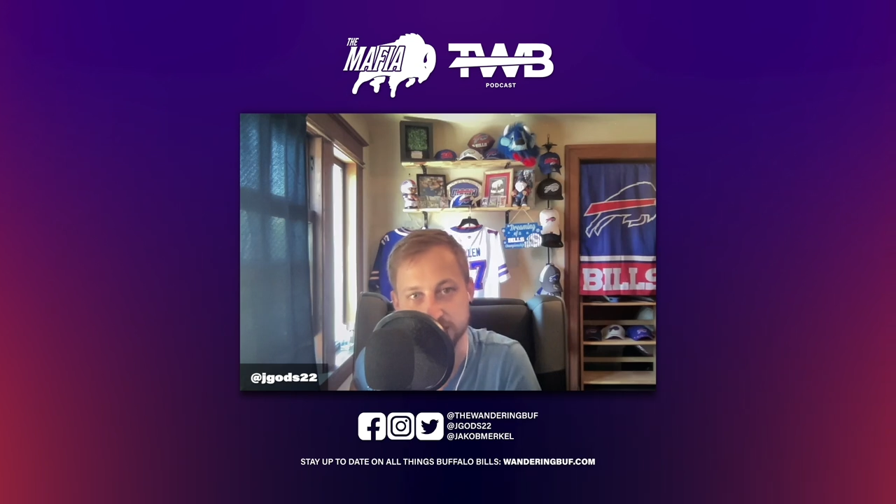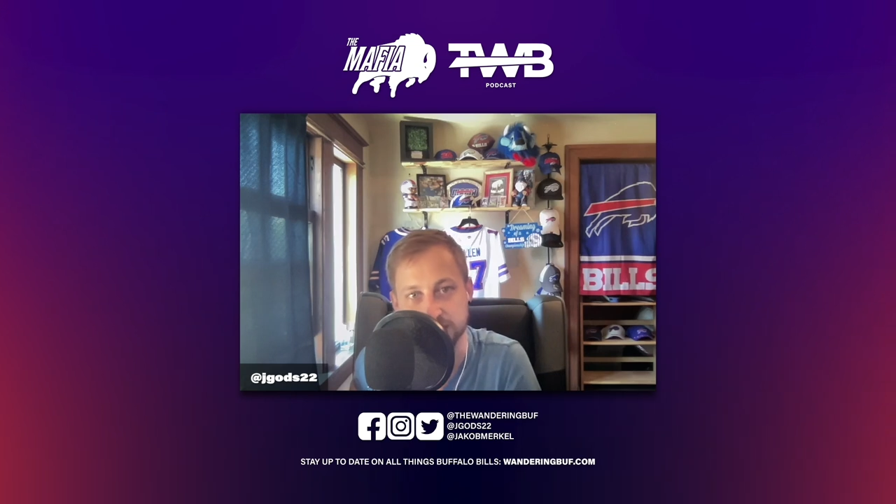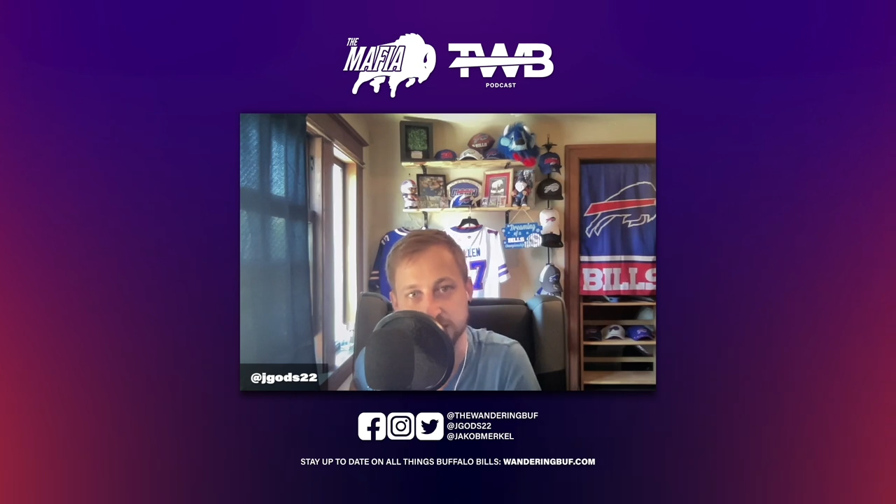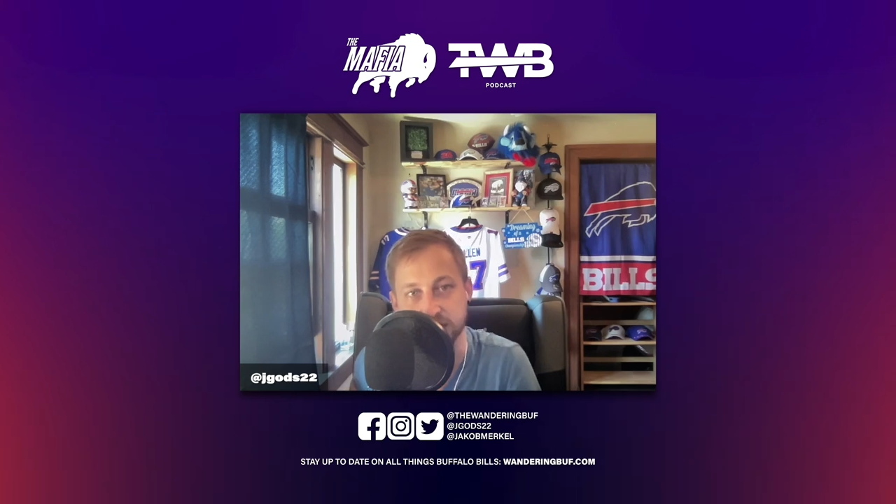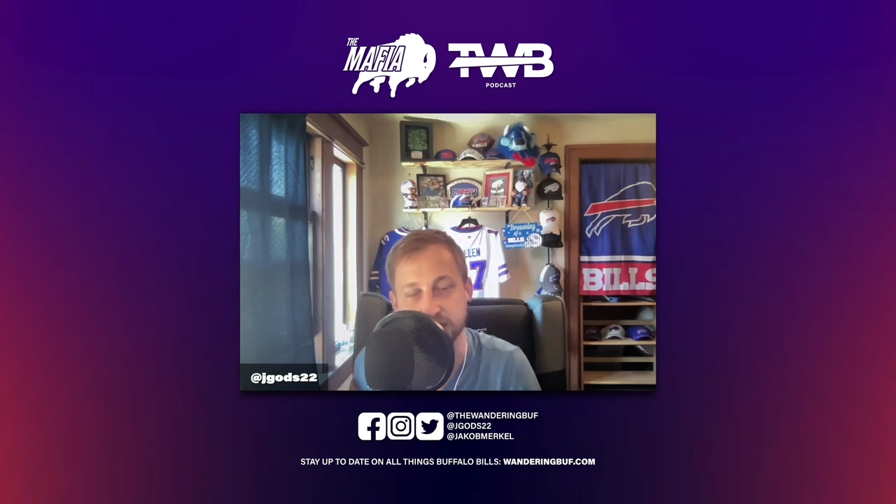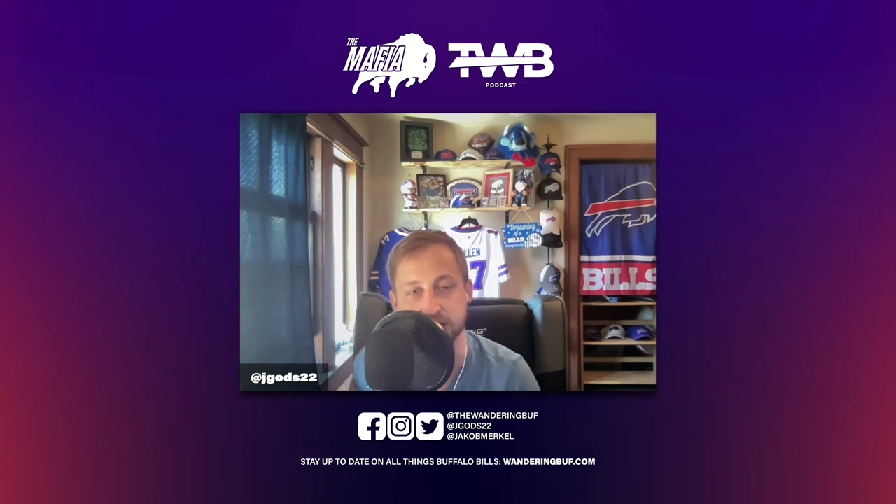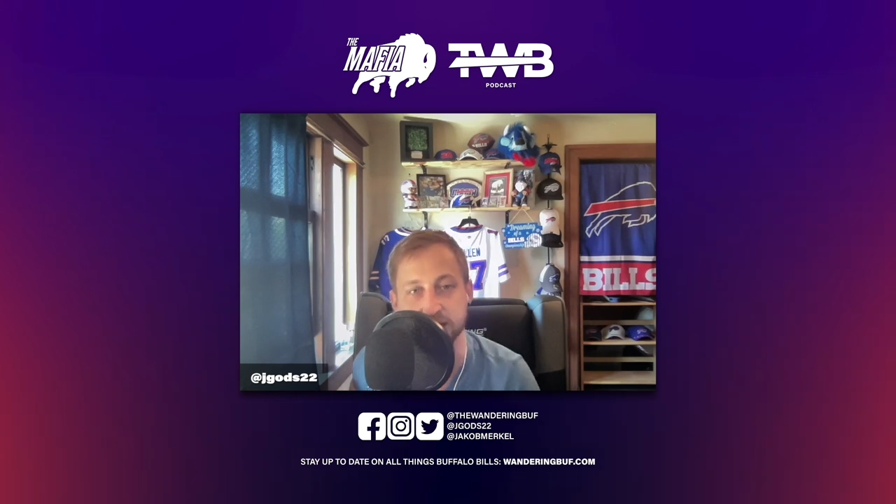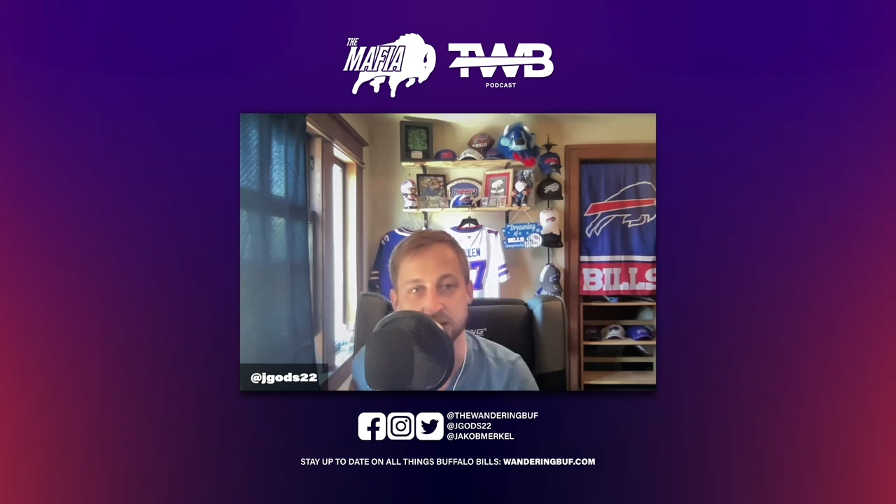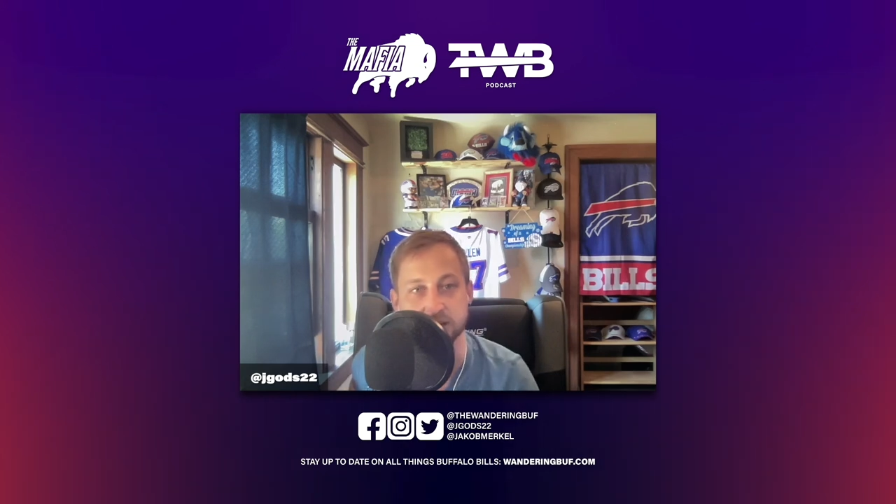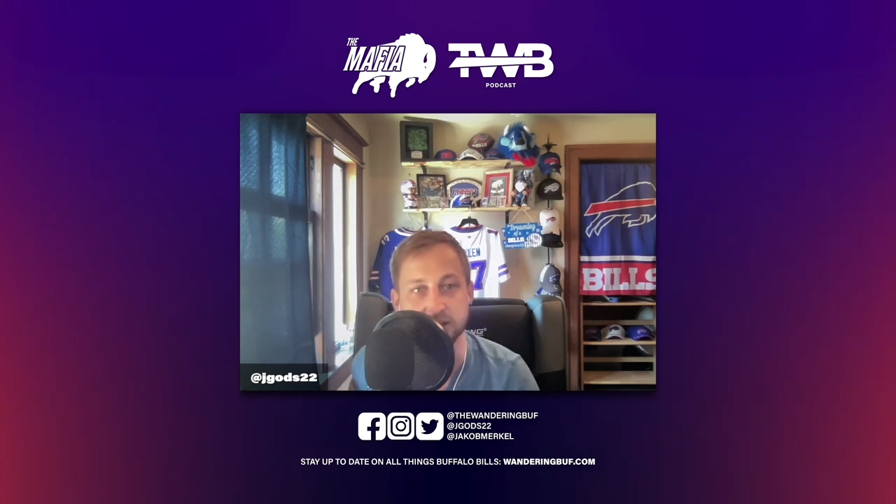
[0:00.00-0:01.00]
incident,
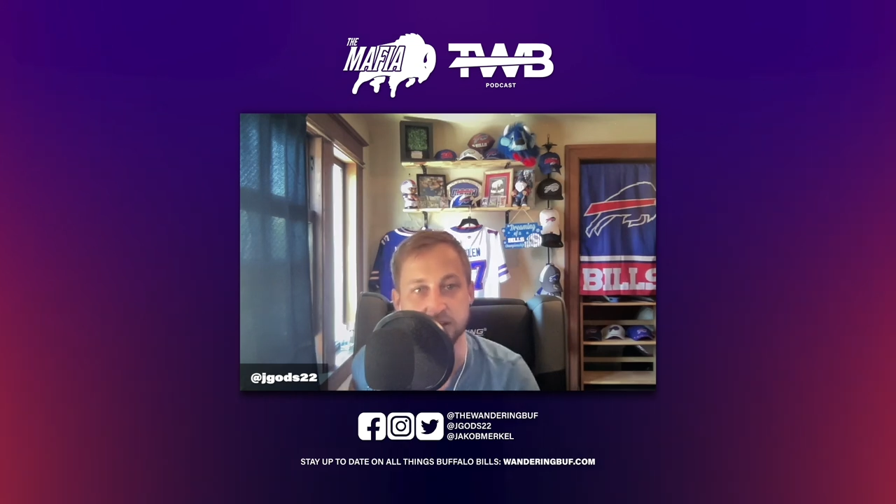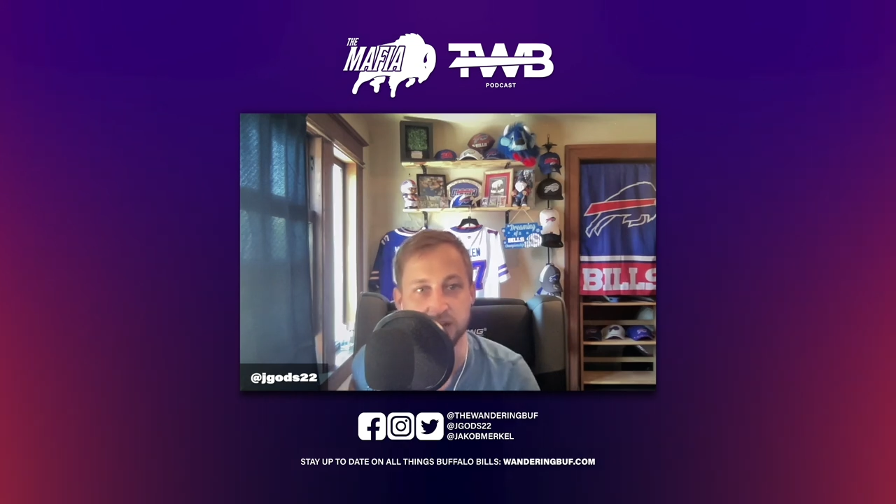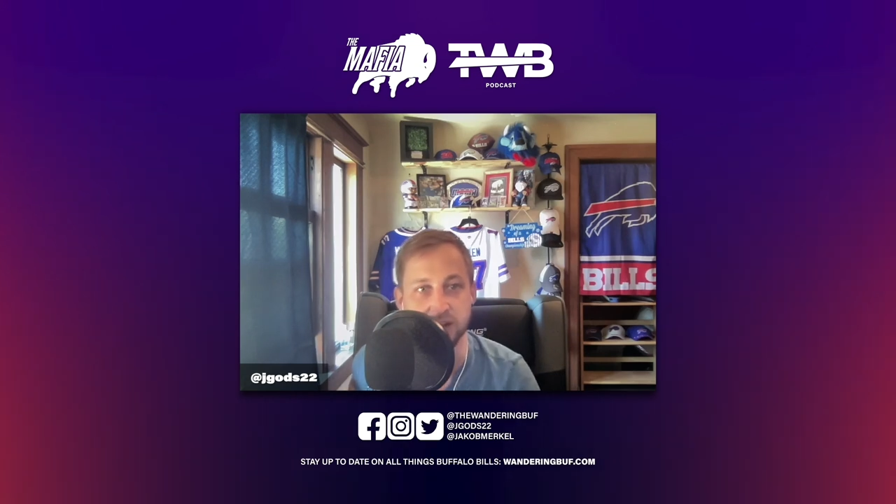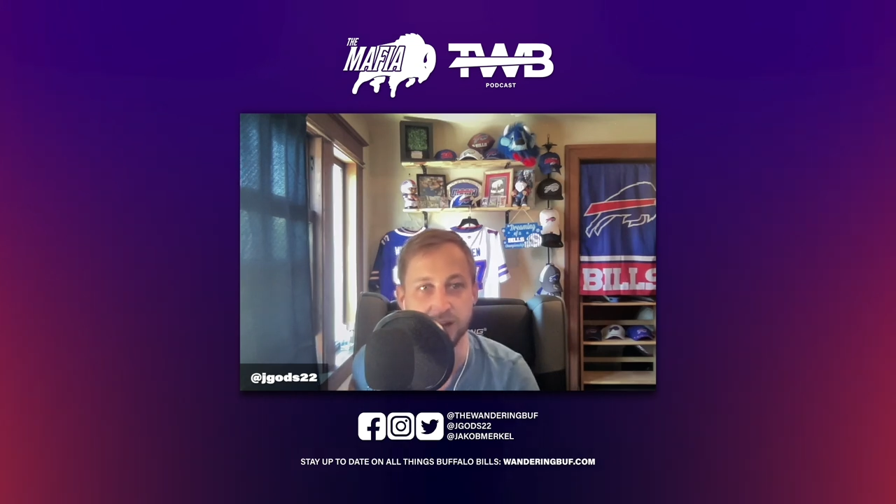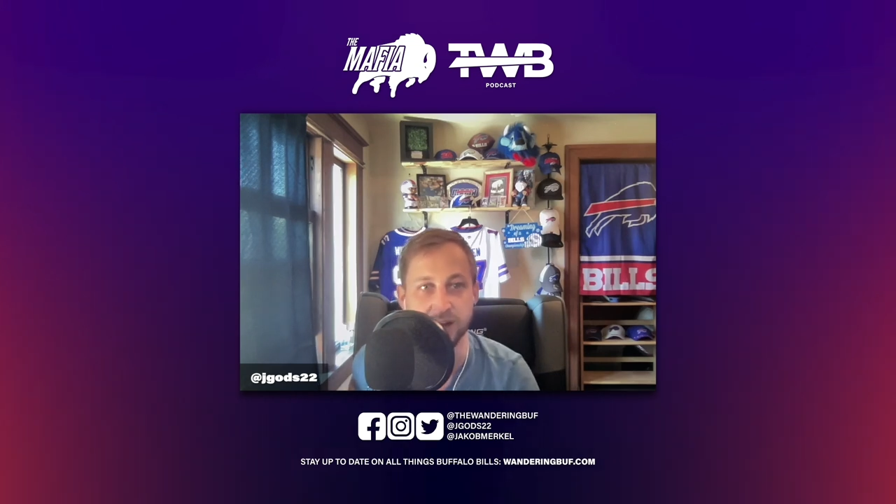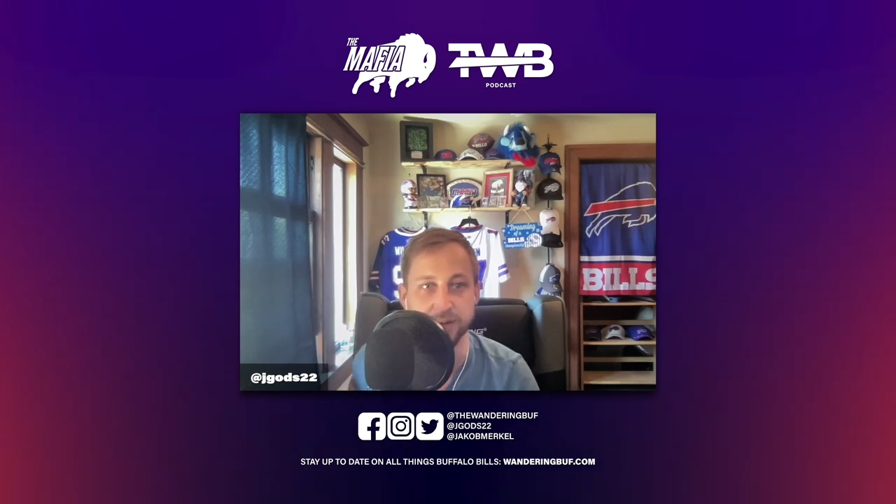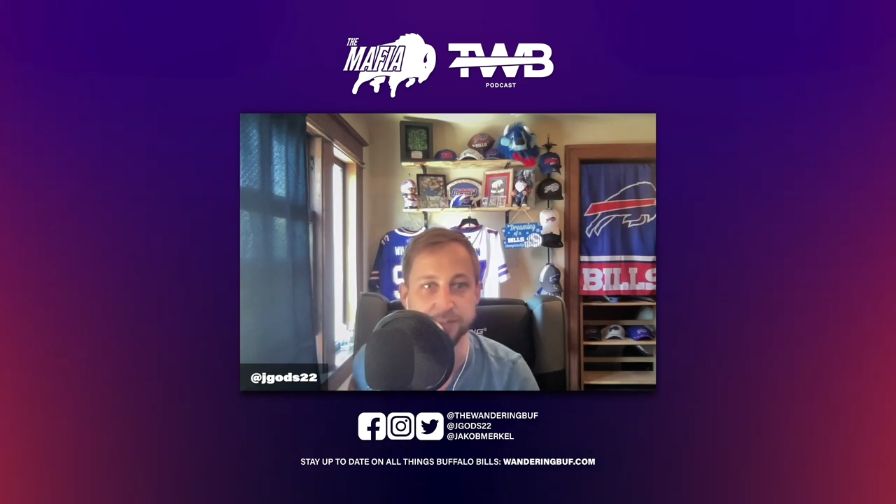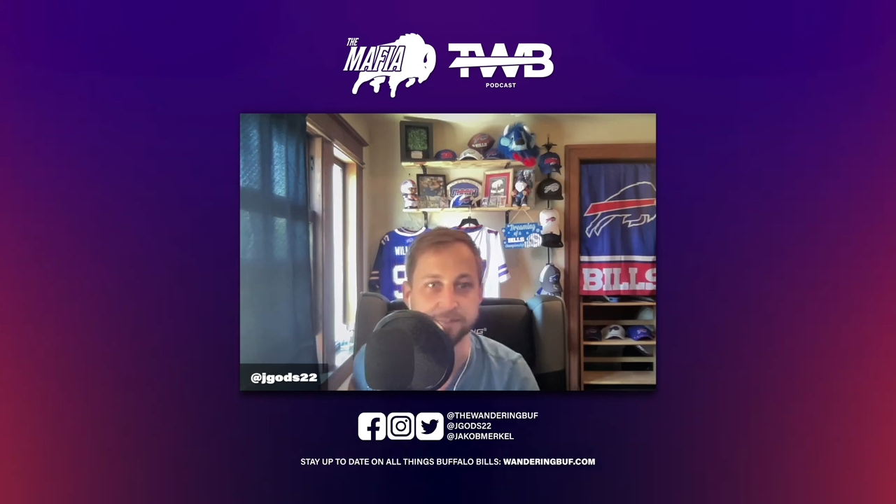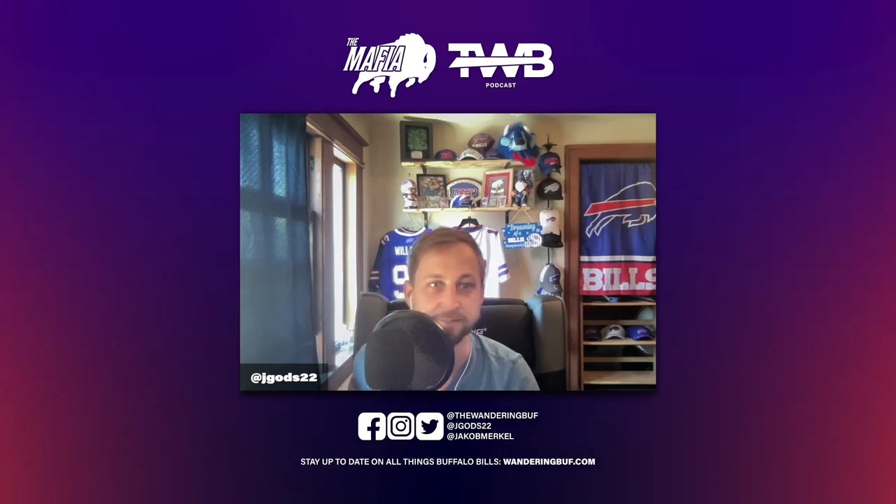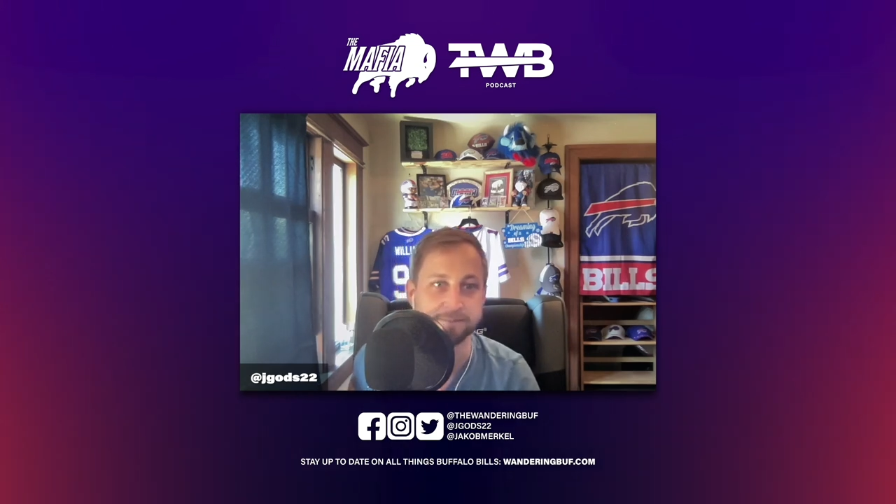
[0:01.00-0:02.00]
there